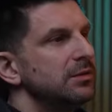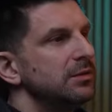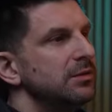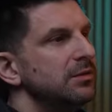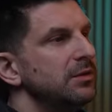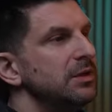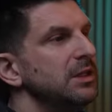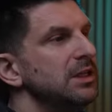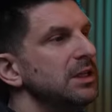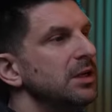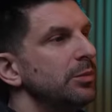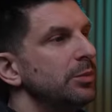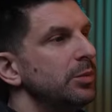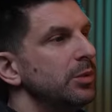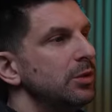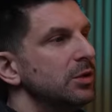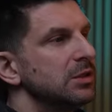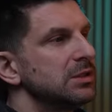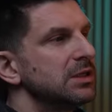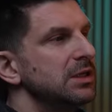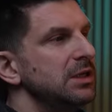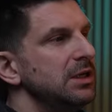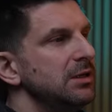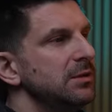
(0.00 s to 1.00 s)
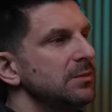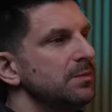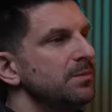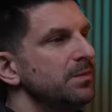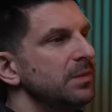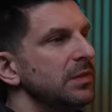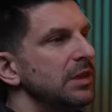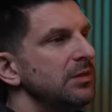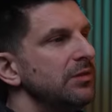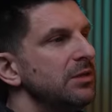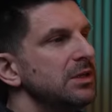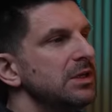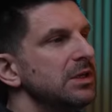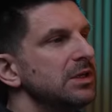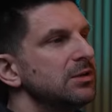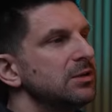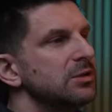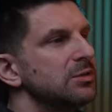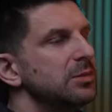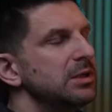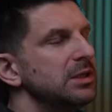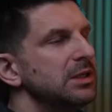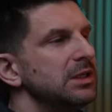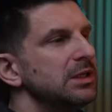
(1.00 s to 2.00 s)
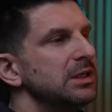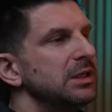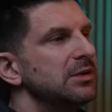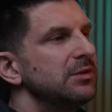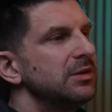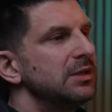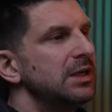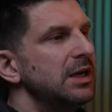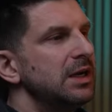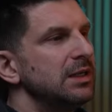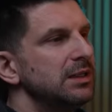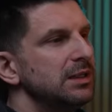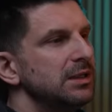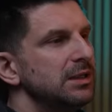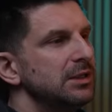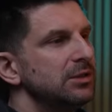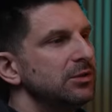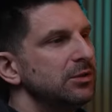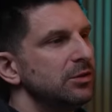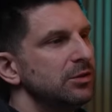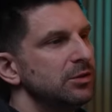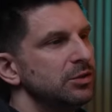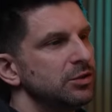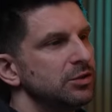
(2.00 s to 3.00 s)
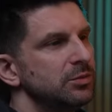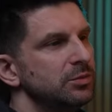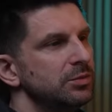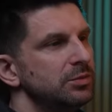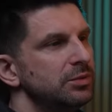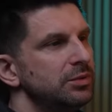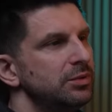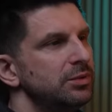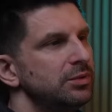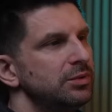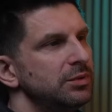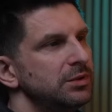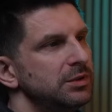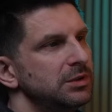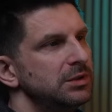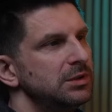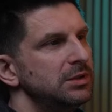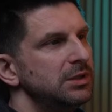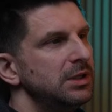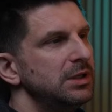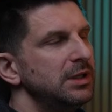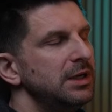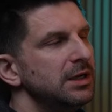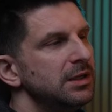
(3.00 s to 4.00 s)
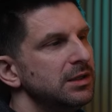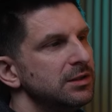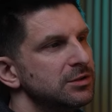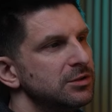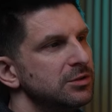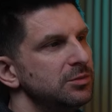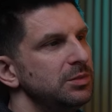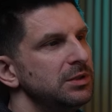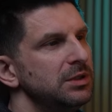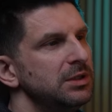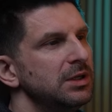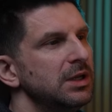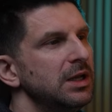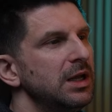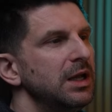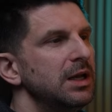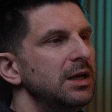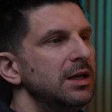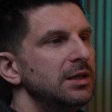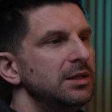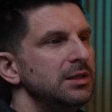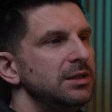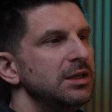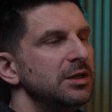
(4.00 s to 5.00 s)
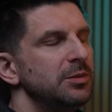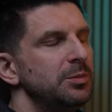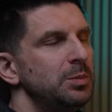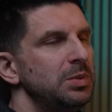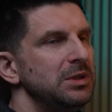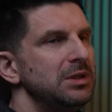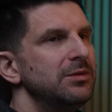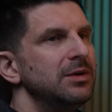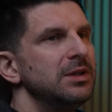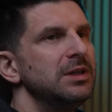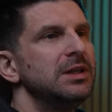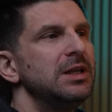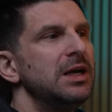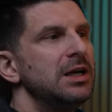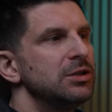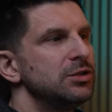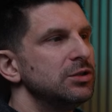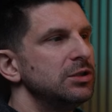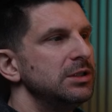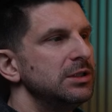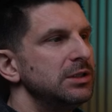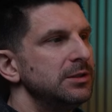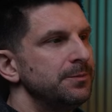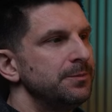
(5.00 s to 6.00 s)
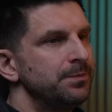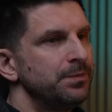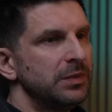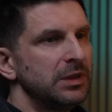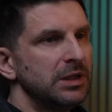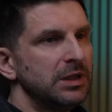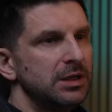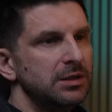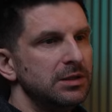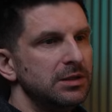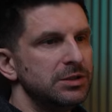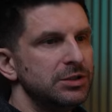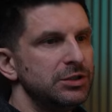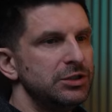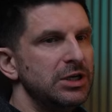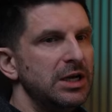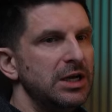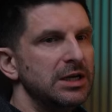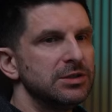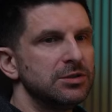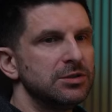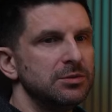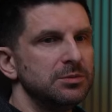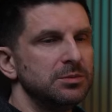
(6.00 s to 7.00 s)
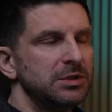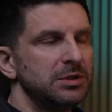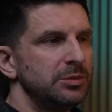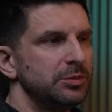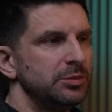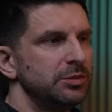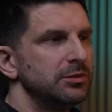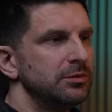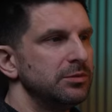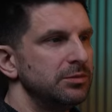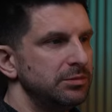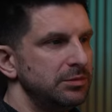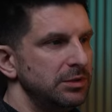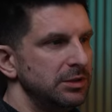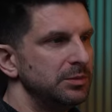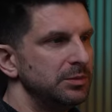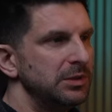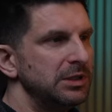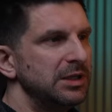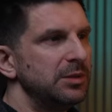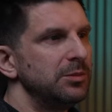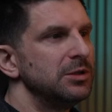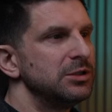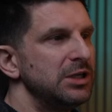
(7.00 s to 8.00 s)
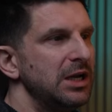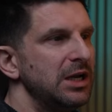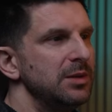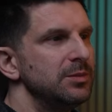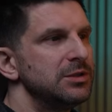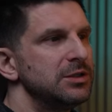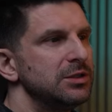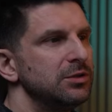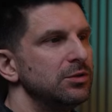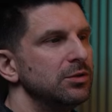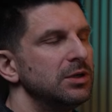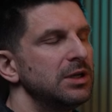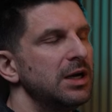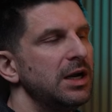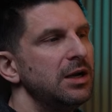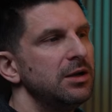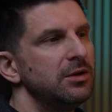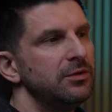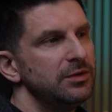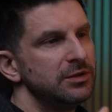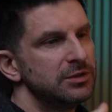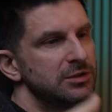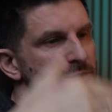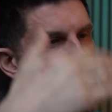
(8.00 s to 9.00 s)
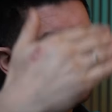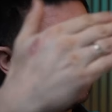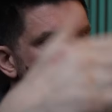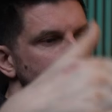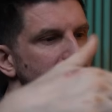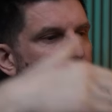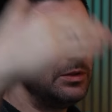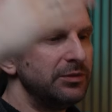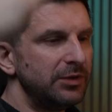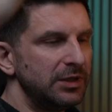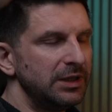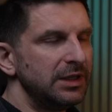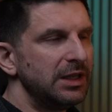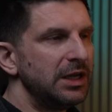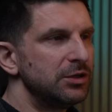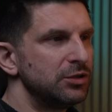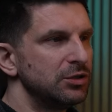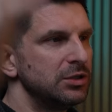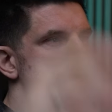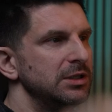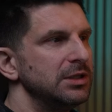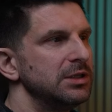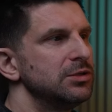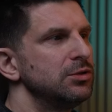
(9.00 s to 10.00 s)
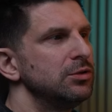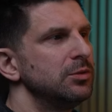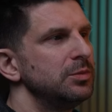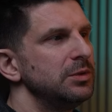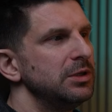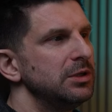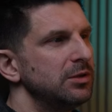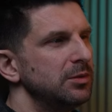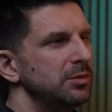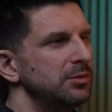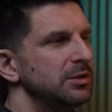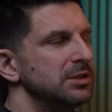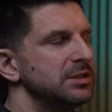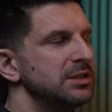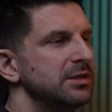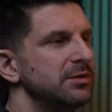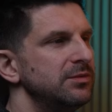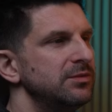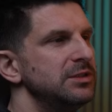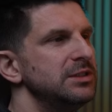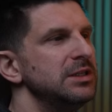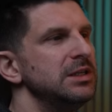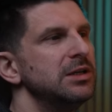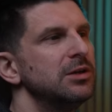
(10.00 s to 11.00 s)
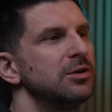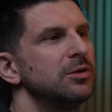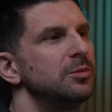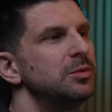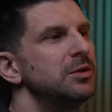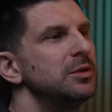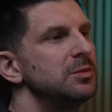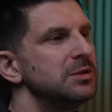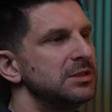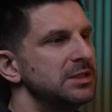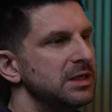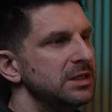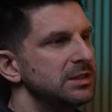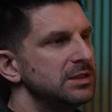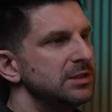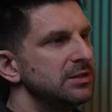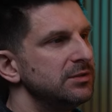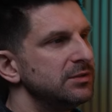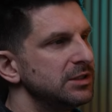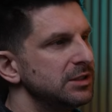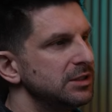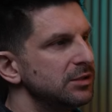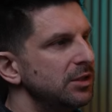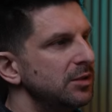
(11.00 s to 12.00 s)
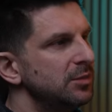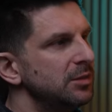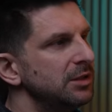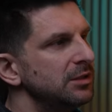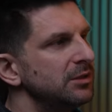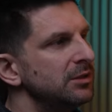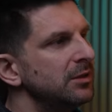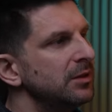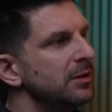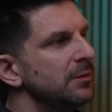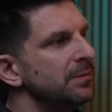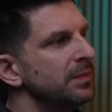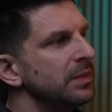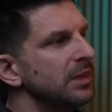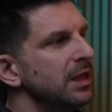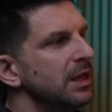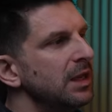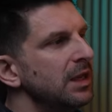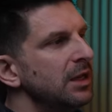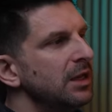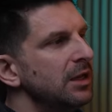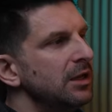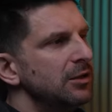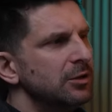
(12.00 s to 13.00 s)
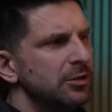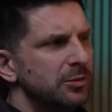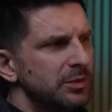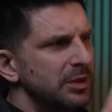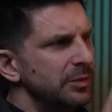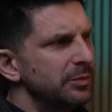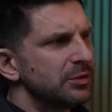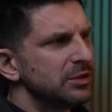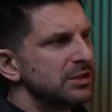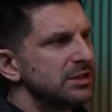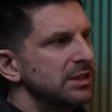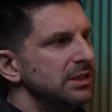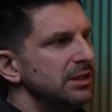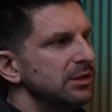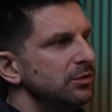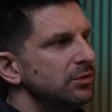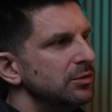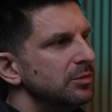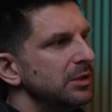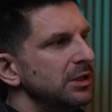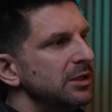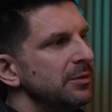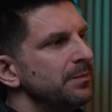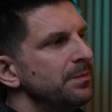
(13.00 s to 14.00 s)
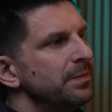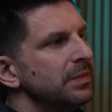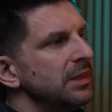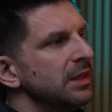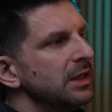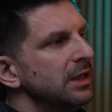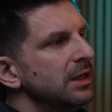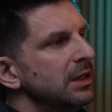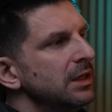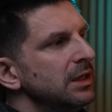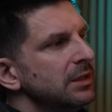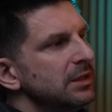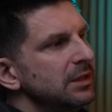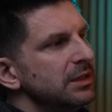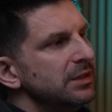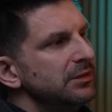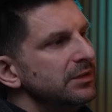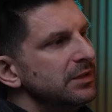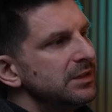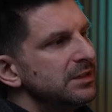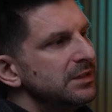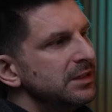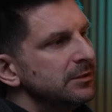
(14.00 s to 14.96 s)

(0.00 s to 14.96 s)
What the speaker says: It is flat, it is divided into squares so that Unreal loads them over time. As we approach the edge, it loads the next ones, meaning this is all done for optimization purposes. We don't think about it. And look,